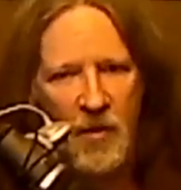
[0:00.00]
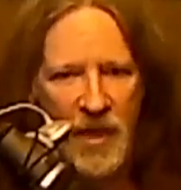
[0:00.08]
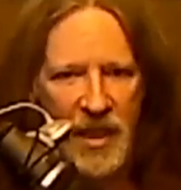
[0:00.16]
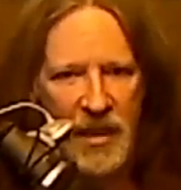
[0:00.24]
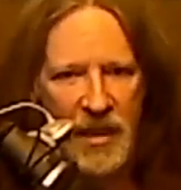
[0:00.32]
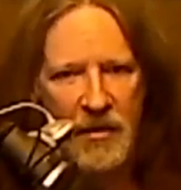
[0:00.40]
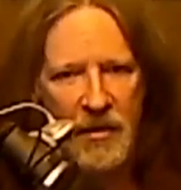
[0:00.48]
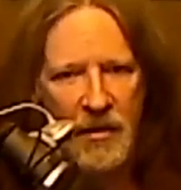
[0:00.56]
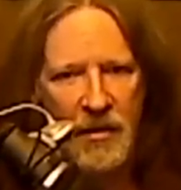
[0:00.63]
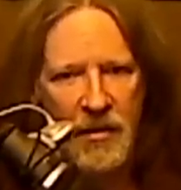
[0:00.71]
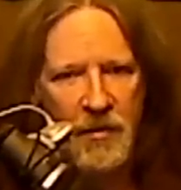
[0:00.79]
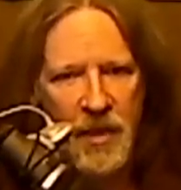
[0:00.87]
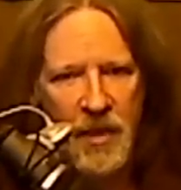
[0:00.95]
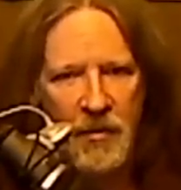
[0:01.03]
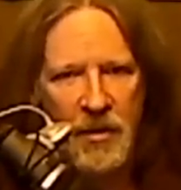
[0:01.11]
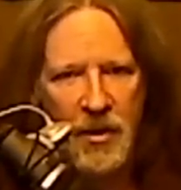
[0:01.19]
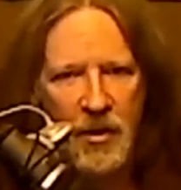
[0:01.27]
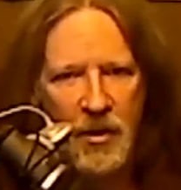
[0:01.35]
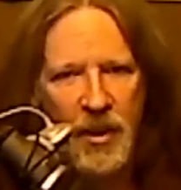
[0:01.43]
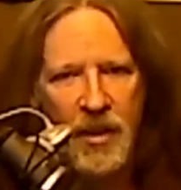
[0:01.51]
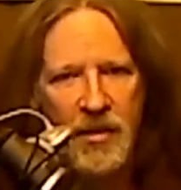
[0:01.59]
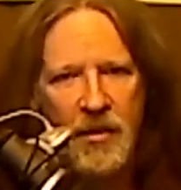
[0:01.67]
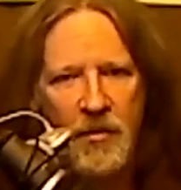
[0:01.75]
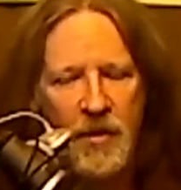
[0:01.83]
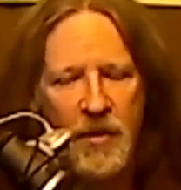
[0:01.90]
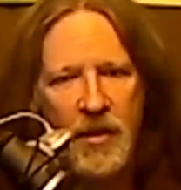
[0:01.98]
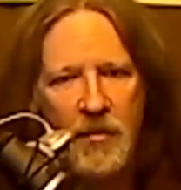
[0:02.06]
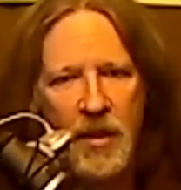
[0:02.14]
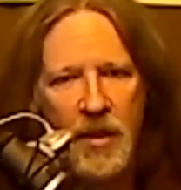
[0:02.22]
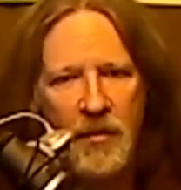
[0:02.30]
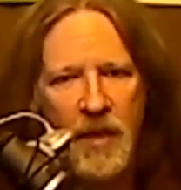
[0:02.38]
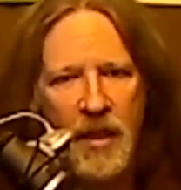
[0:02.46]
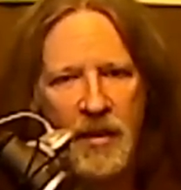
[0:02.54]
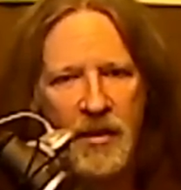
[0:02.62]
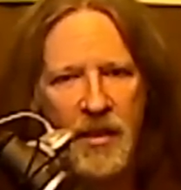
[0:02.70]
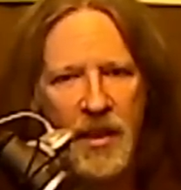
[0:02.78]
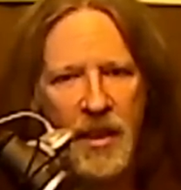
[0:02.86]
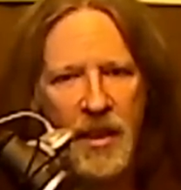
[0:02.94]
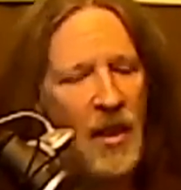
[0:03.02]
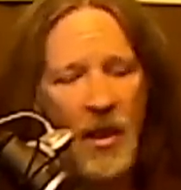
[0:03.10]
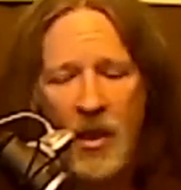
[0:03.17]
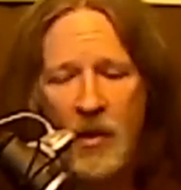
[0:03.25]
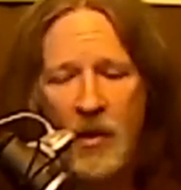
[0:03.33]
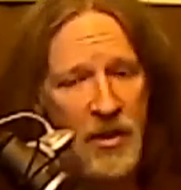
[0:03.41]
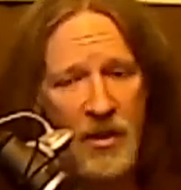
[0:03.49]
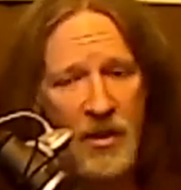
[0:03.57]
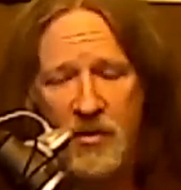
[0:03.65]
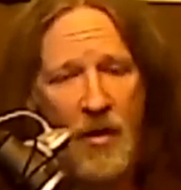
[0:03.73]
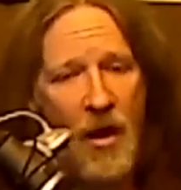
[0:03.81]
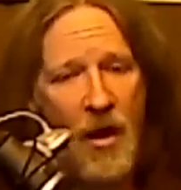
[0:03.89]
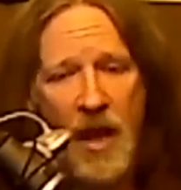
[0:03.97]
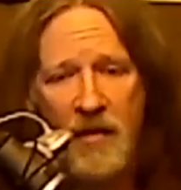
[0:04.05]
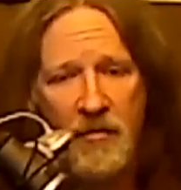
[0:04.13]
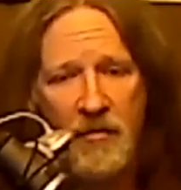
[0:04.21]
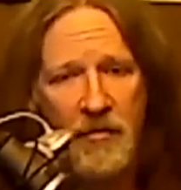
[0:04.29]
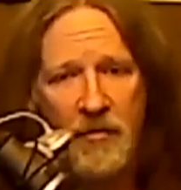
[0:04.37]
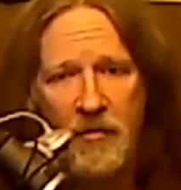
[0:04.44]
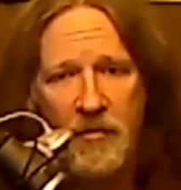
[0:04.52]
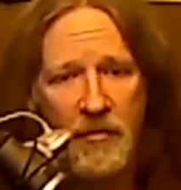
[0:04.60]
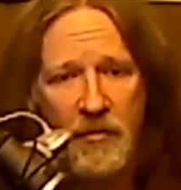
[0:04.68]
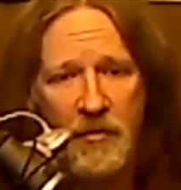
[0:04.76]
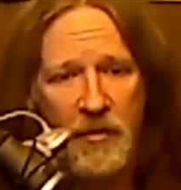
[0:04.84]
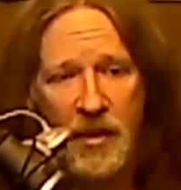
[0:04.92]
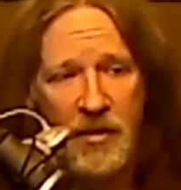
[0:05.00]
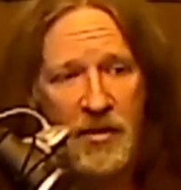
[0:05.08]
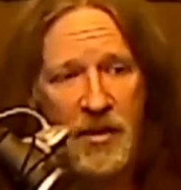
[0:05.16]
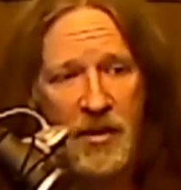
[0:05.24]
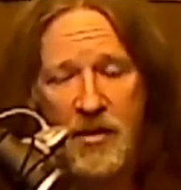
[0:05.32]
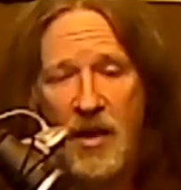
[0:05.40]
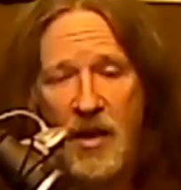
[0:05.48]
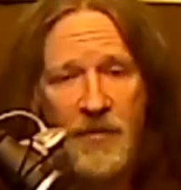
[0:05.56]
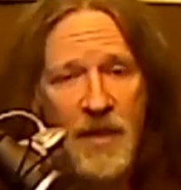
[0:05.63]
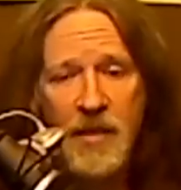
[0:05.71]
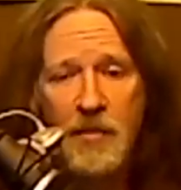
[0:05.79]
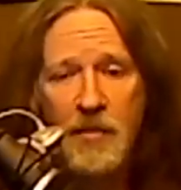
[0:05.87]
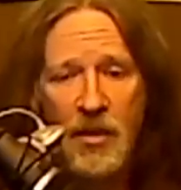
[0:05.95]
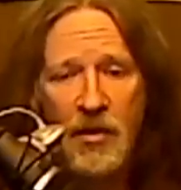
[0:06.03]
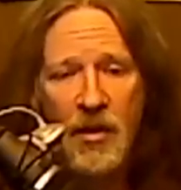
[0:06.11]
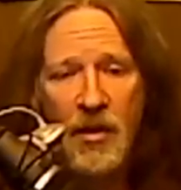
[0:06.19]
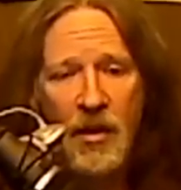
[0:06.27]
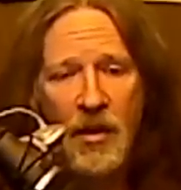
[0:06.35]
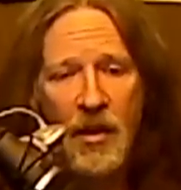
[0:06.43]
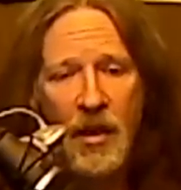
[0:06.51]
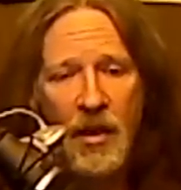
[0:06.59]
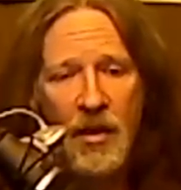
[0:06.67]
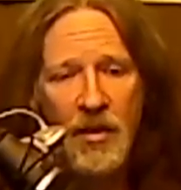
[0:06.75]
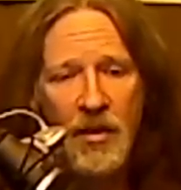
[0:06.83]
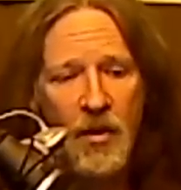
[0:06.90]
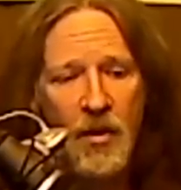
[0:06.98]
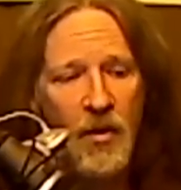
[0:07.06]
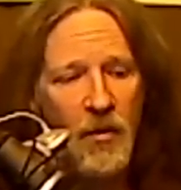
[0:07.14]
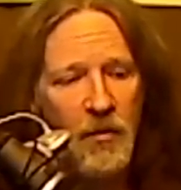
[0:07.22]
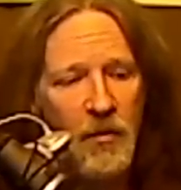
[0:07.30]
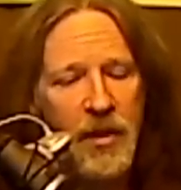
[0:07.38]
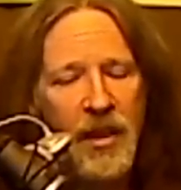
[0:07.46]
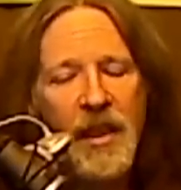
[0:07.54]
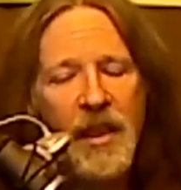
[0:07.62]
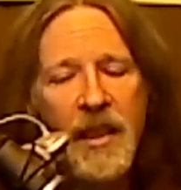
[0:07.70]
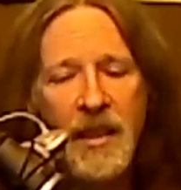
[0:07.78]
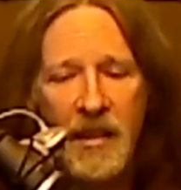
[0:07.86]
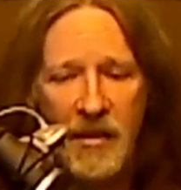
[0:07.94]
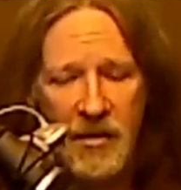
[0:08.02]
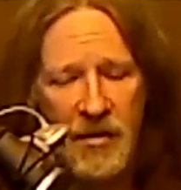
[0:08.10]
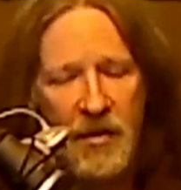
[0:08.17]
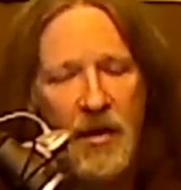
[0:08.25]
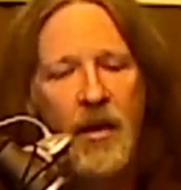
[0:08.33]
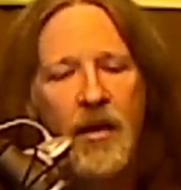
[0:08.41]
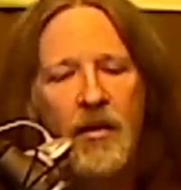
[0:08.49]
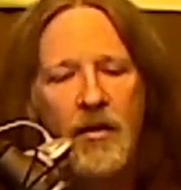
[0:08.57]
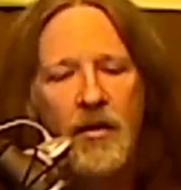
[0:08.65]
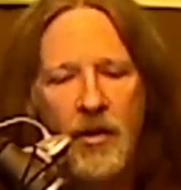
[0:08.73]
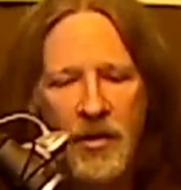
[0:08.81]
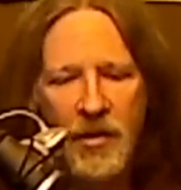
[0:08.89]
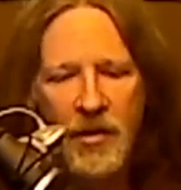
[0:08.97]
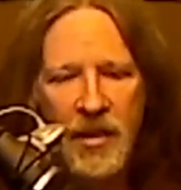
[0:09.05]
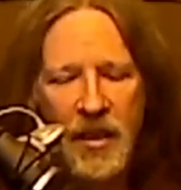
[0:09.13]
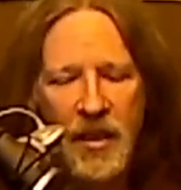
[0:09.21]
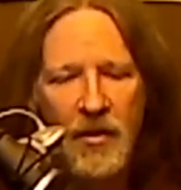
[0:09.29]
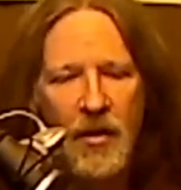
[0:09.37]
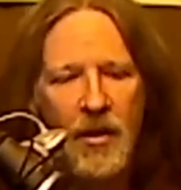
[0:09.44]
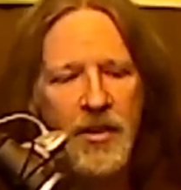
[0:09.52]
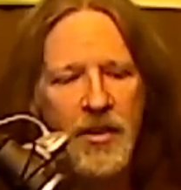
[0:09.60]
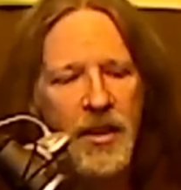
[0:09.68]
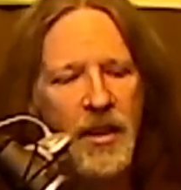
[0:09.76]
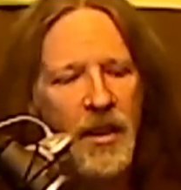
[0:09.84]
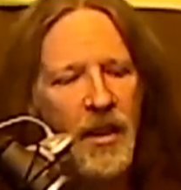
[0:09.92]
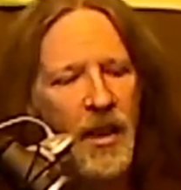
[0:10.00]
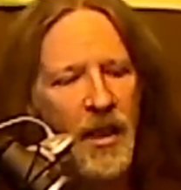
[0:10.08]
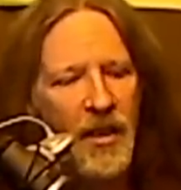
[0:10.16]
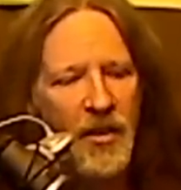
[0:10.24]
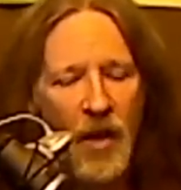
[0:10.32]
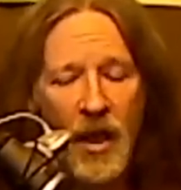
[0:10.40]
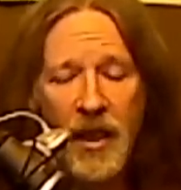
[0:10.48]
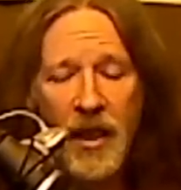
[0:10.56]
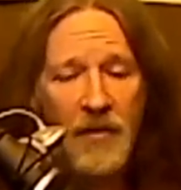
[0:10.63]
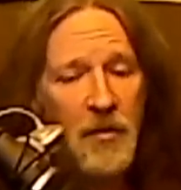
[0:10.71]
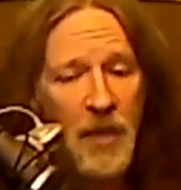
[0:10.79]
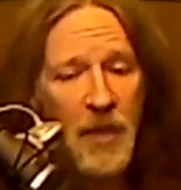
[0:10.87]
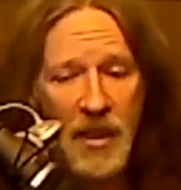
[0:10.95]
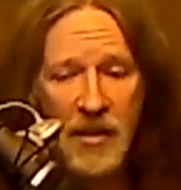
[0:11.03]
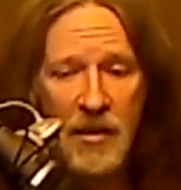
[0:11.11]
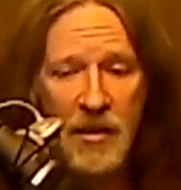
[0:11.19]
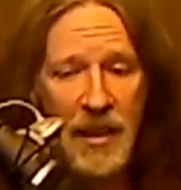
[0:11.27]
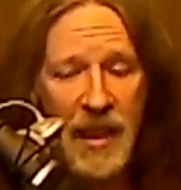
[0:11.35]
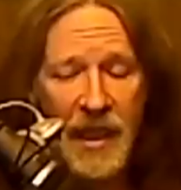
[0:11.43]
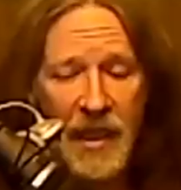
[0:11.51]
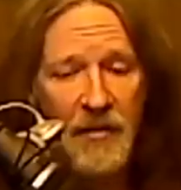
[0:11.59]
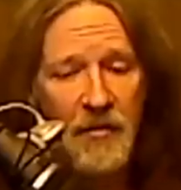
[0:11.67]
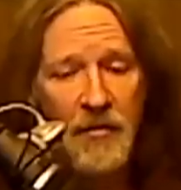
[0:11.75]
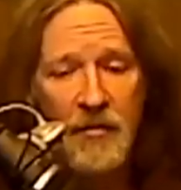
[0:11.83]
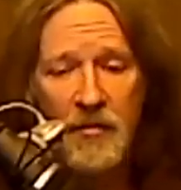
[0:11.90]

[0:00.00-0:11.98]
a week to be able to do this in a reasonable amount of time, which is that's just not feasible. So please learn the technology. Not everybody's going to get it.